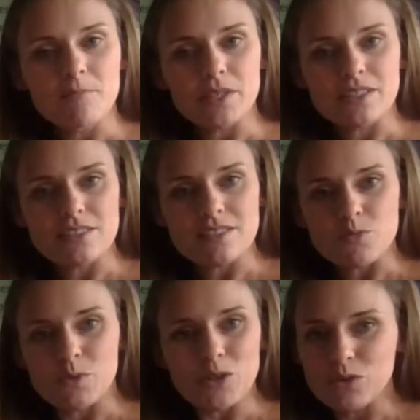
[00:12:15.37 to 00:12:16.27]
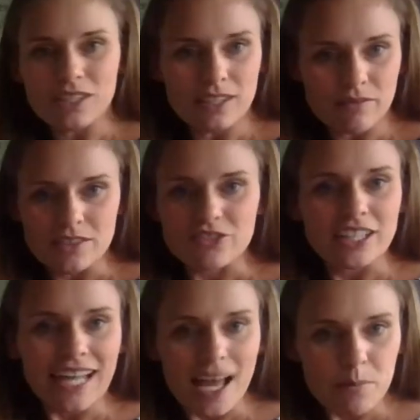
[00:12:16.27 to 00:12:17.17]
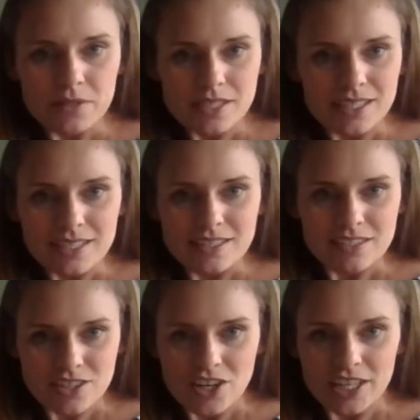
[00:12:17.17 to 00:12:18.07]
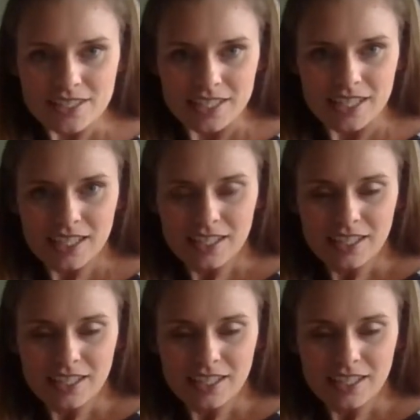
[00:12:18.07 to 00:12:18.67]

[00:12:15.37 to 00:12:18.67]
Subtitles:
because we don't want to live under a capitalist society.